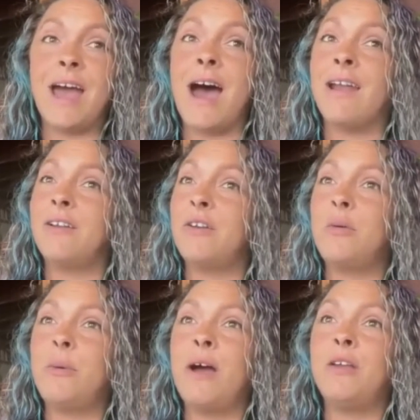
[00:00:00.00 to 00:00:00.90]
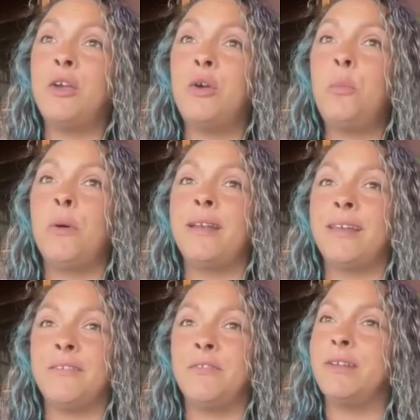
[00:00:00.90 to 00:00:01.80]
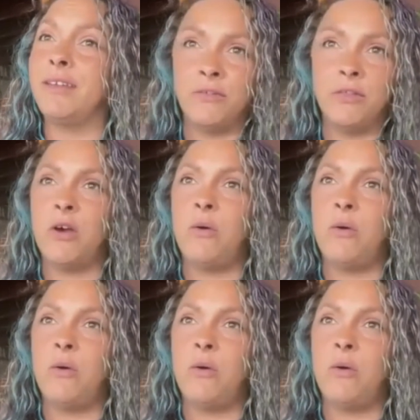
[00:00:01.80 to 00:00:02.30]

I don't know about you, but even though